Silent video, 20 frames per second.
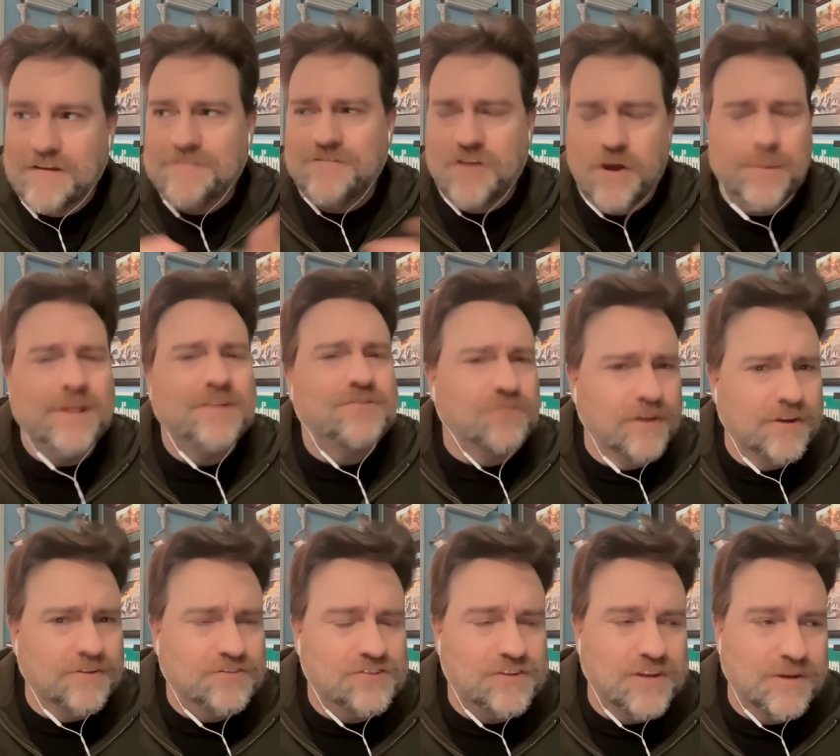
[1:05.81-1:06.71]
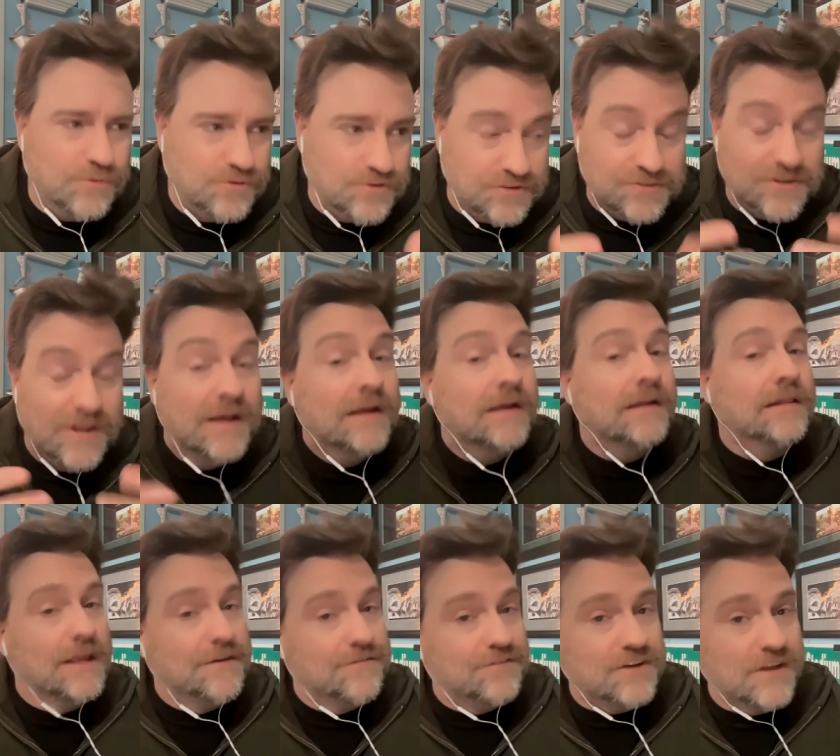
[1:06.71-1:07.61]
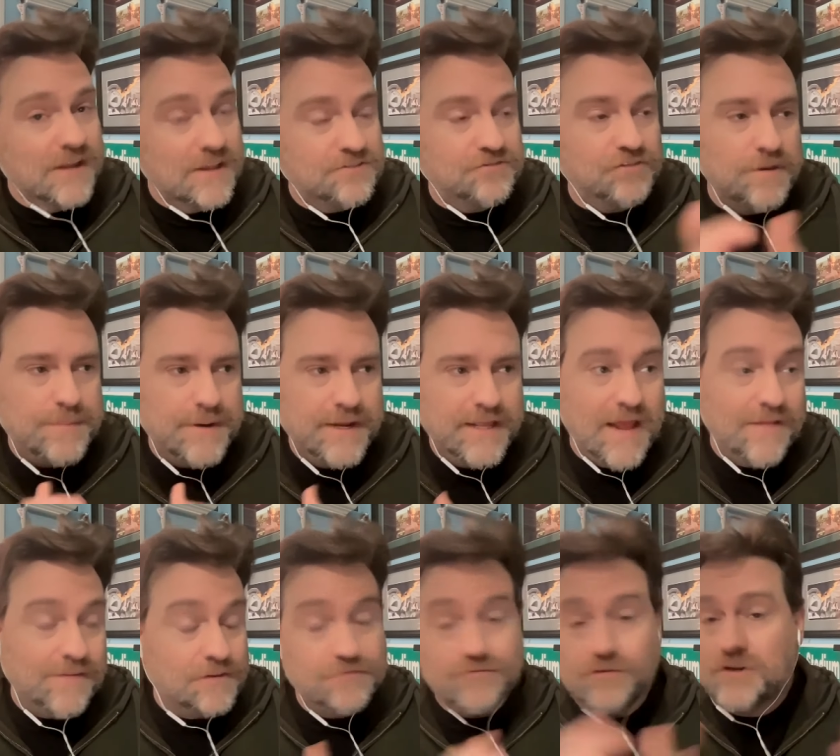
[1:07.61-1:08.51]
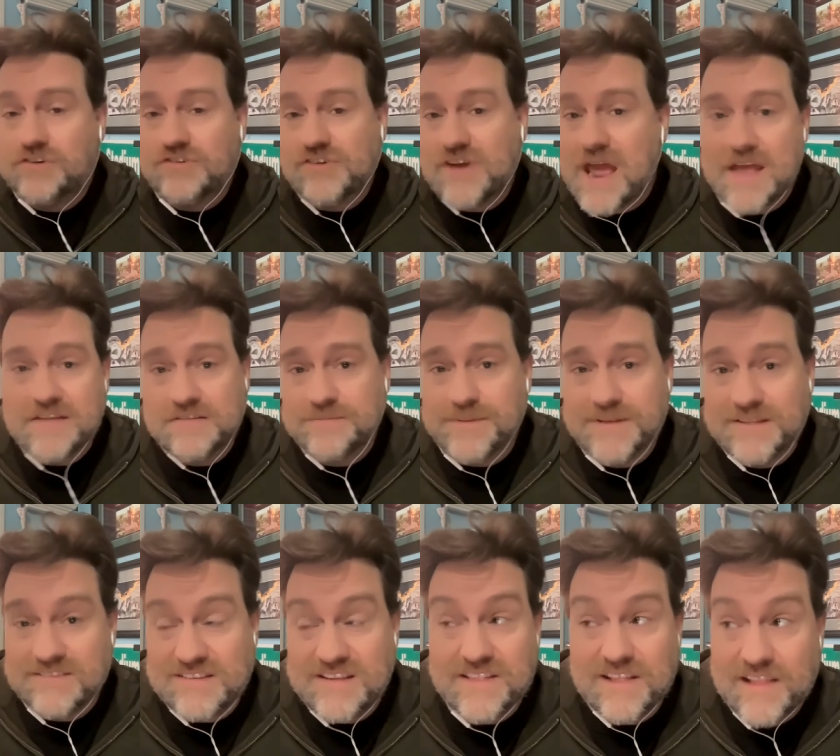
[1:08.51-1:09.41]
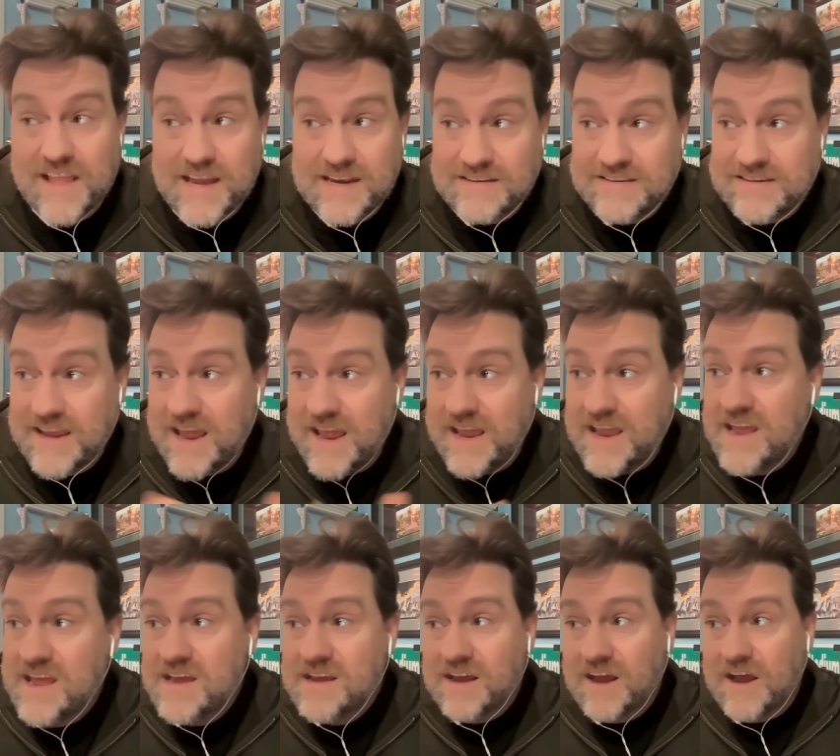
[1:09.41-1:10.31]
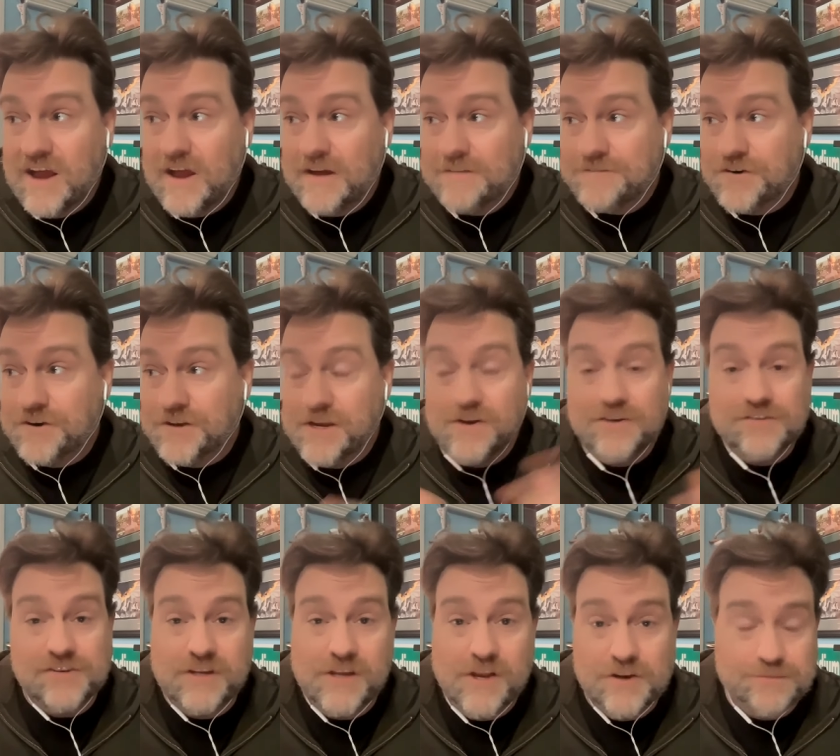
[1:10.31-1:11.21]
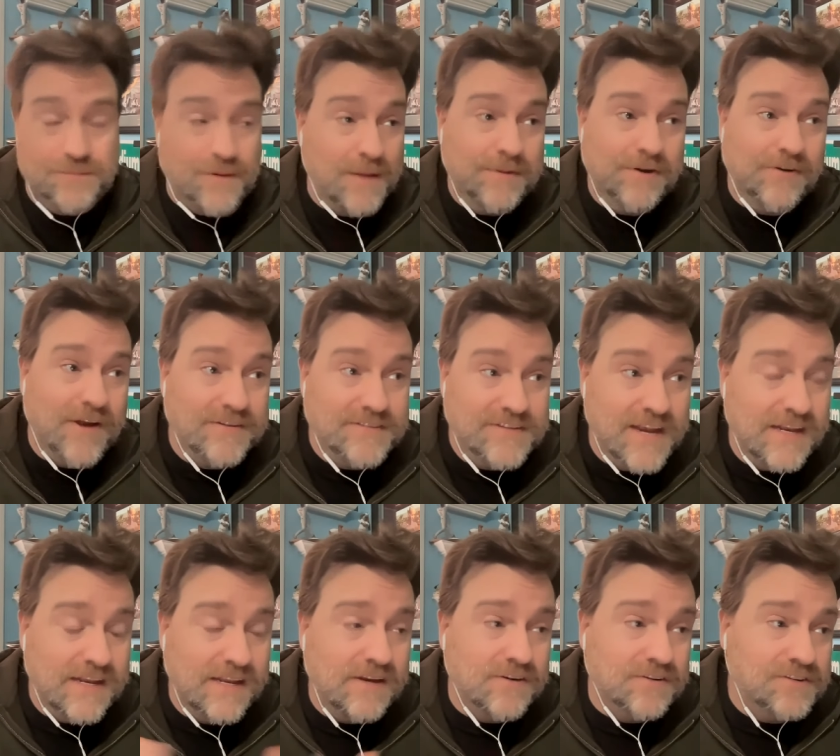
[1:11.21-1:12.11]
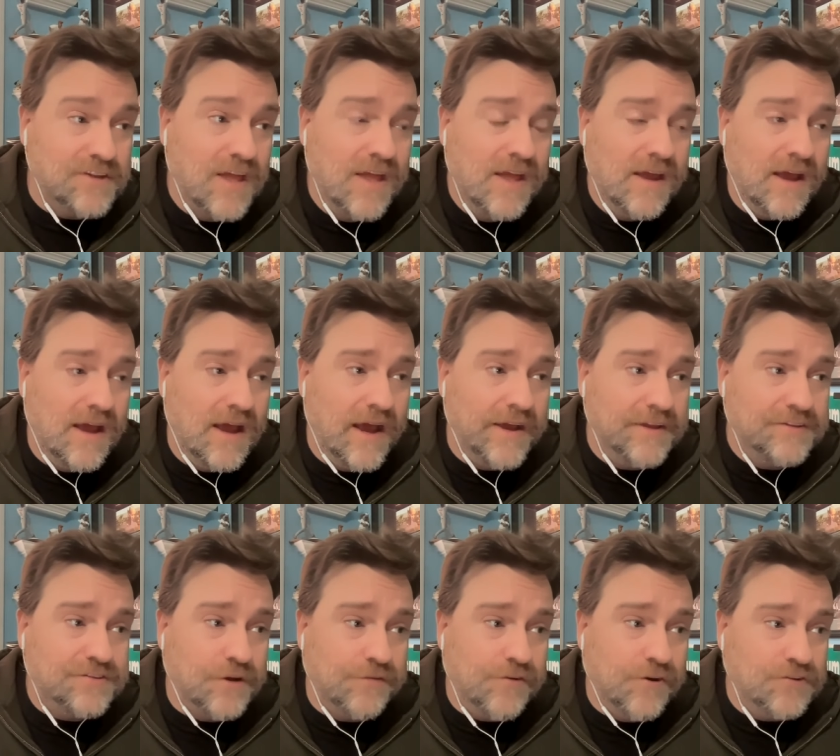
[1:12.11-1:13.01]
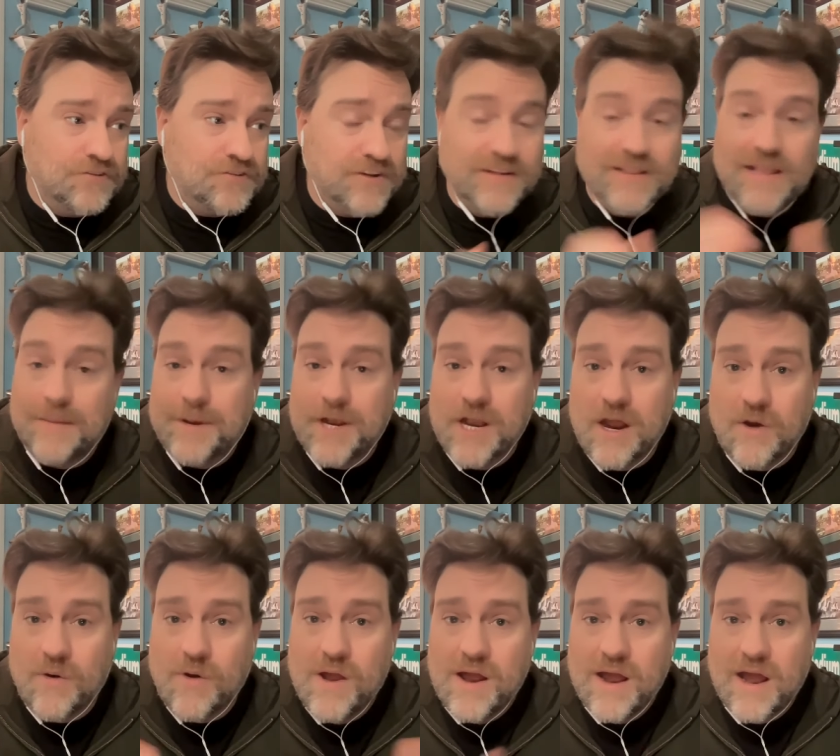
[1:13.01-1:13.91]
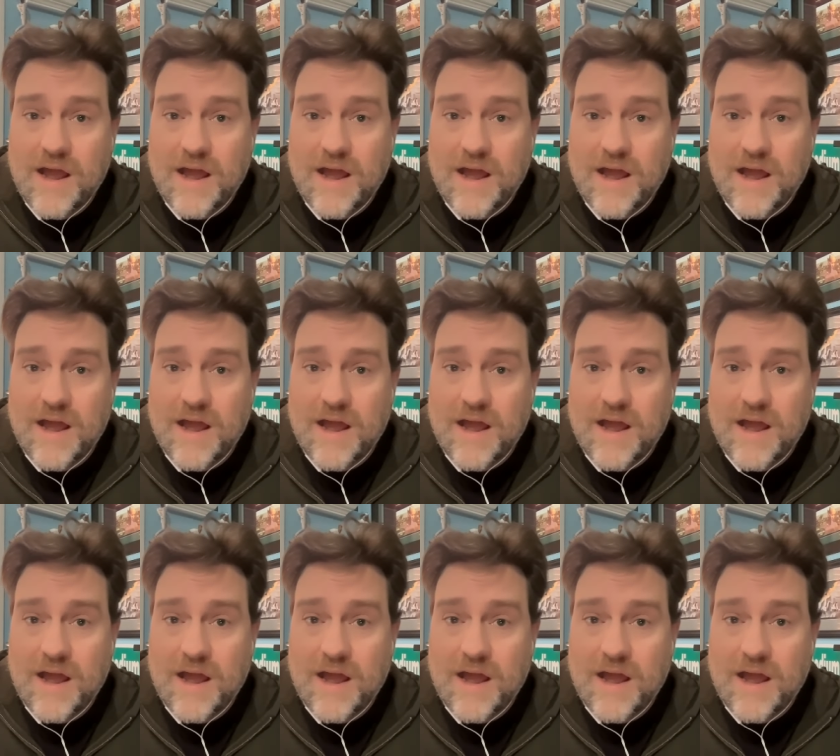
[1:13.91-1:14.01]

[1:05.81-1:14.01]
If nobody's really interested, we'll just leave it to history. But again, this footage hasn't been seen the light of day for years and years, probably around 10 years. So if you're interested, let me know.